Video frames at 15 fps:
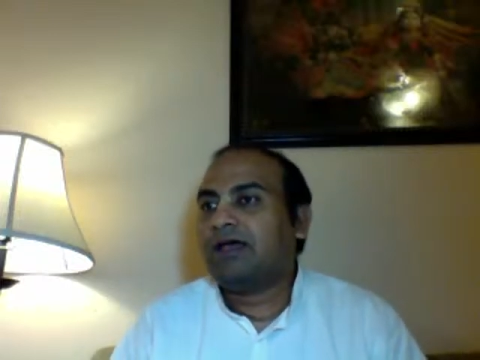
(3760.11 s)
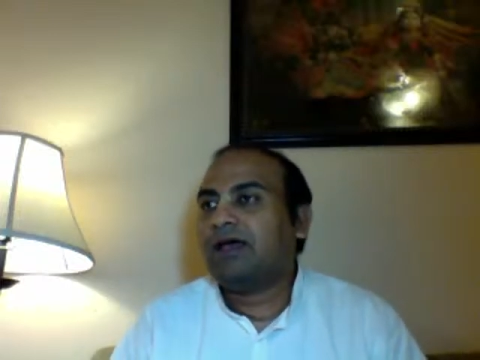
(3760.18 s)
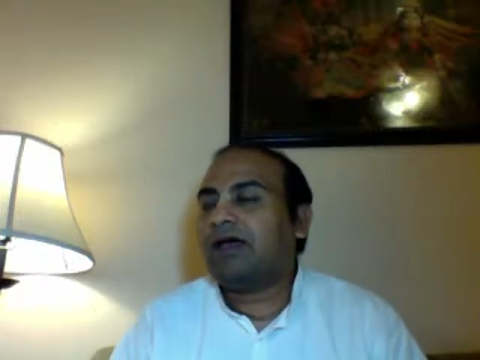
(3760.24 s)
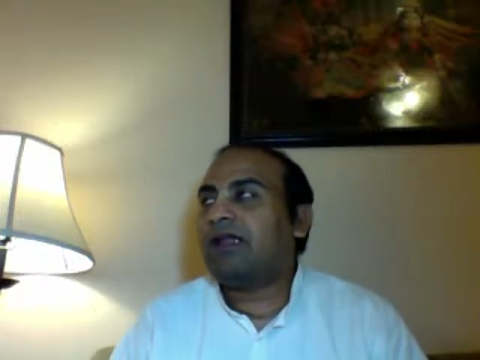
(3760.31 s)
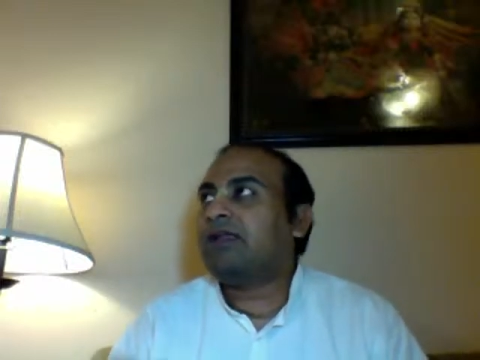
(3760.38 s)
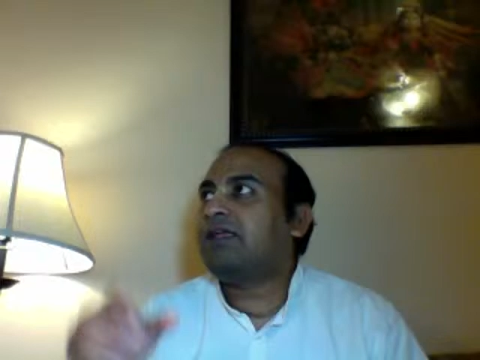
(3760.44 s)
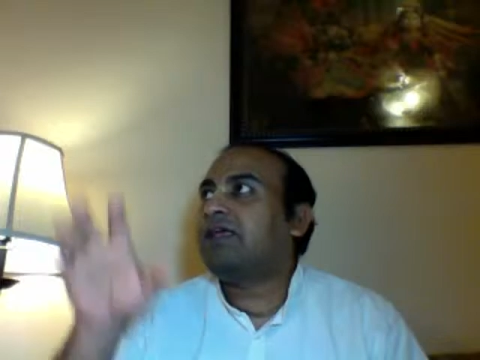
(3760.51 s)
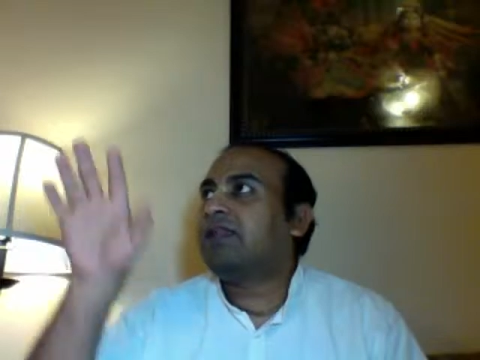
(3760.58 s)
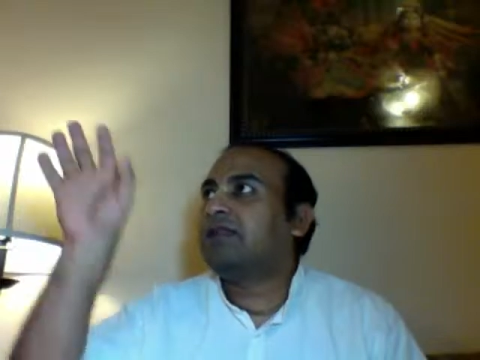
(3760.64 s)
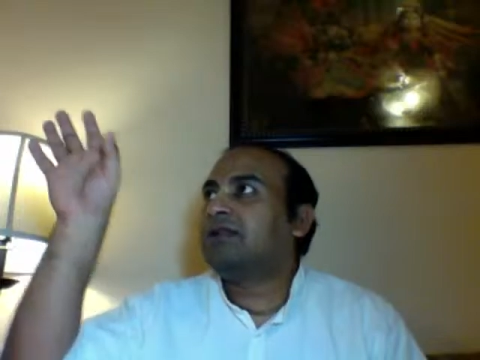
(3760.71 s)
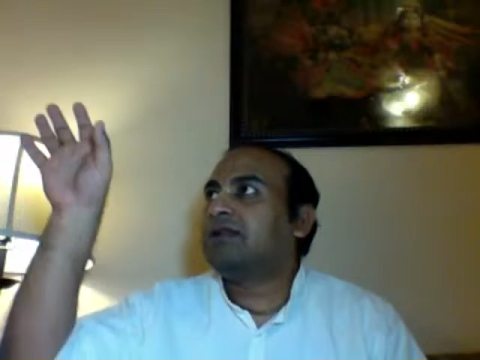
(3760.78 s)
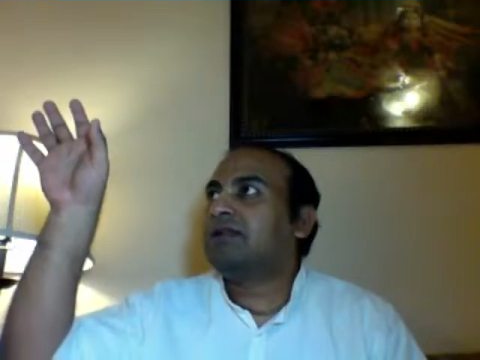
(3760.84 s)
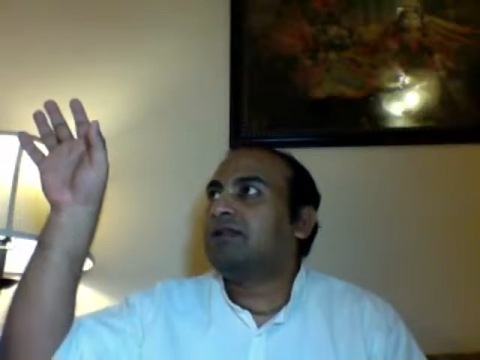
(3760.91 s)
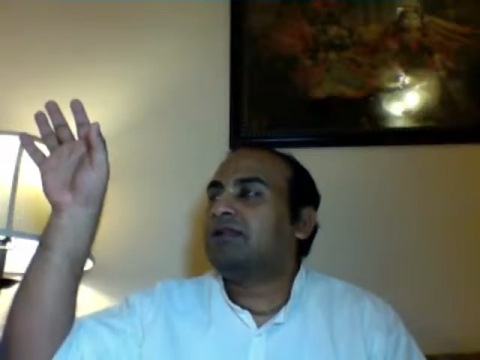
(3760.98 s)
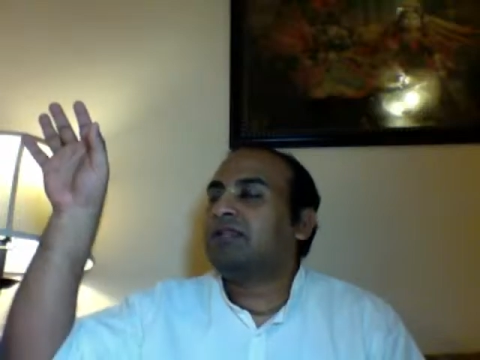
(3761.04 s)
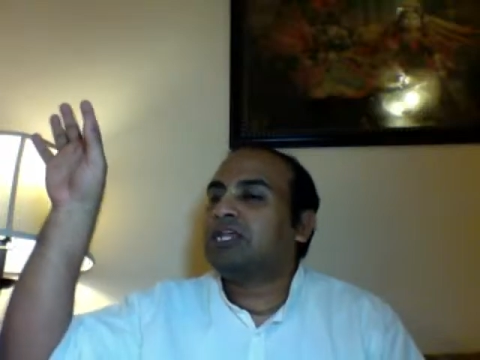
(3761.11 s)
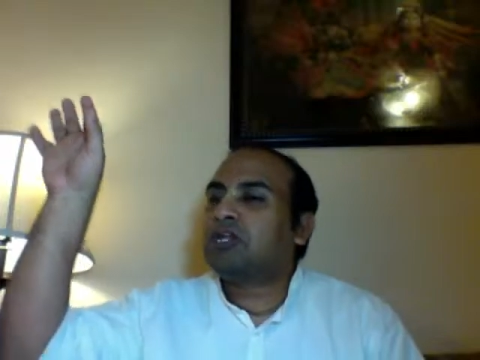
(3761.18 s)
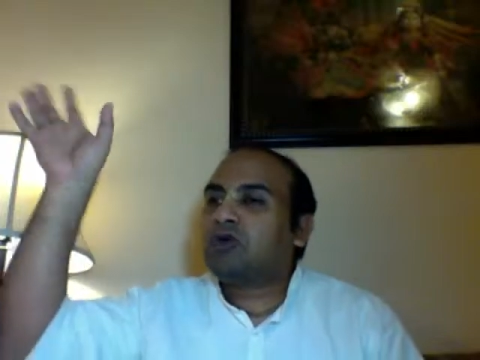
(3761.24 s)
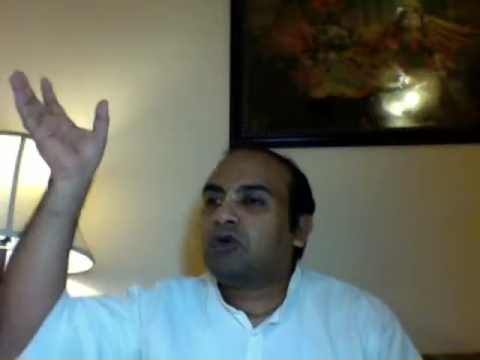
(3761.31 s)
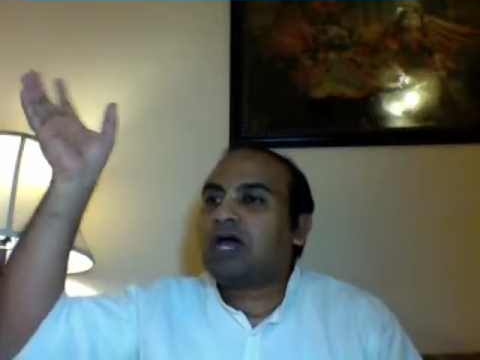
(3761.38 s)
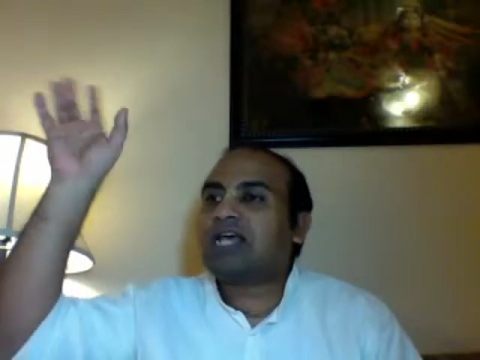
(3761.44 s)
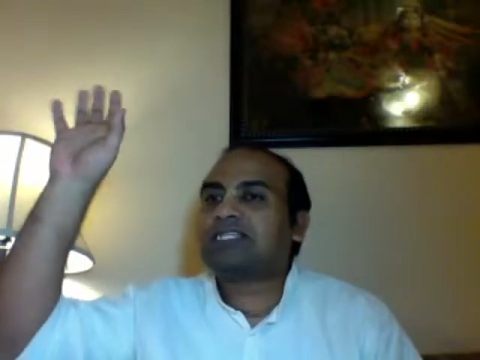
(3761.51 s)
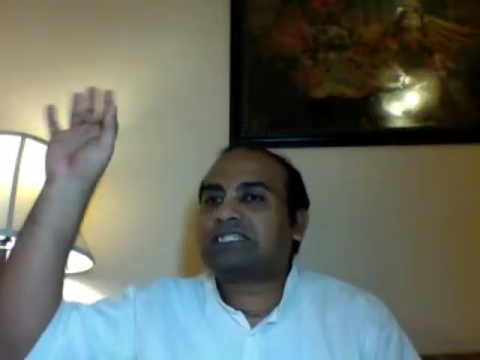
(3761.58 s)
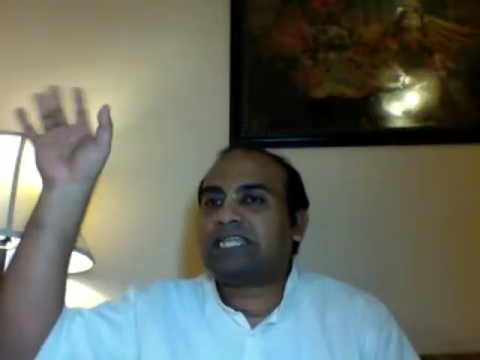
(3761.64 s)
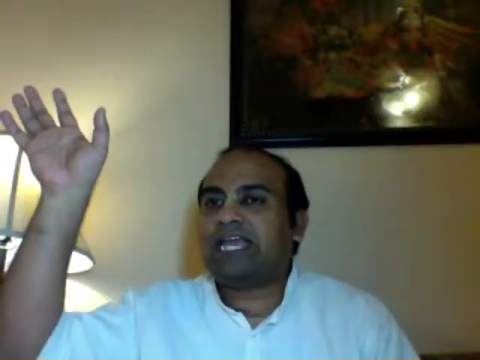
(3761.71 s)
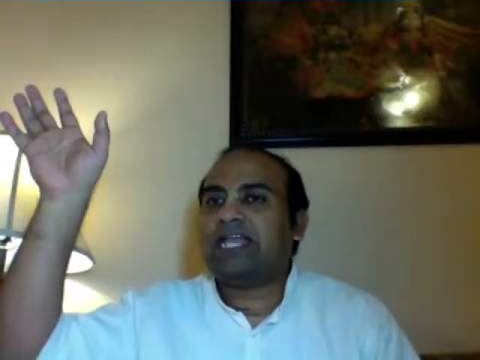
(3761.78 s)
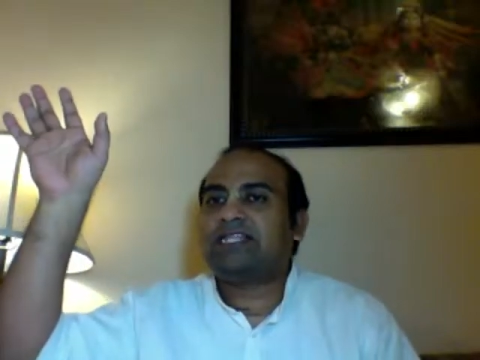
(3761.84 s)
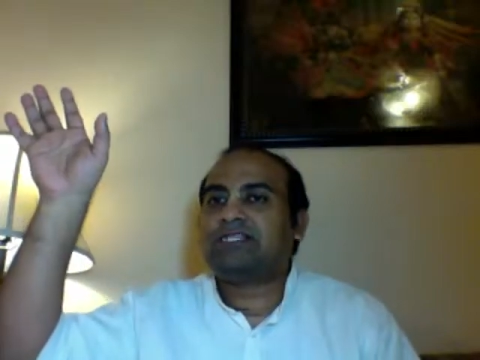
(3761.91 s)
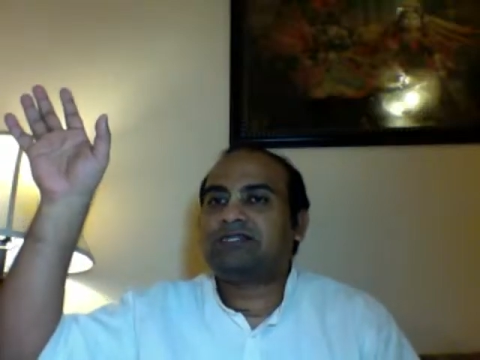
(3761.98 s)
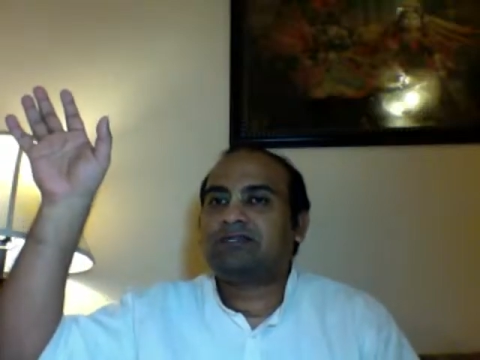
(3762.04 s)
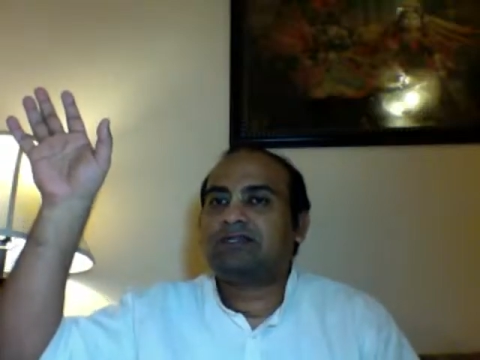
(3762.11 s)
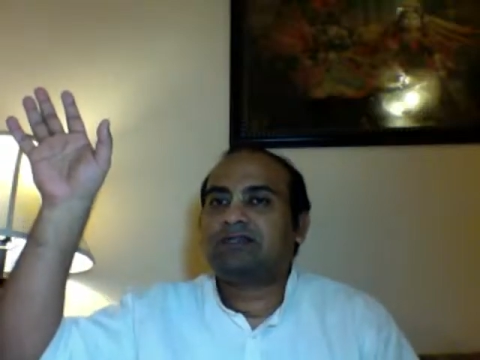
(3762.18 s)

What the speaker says: And in Nirguna stage,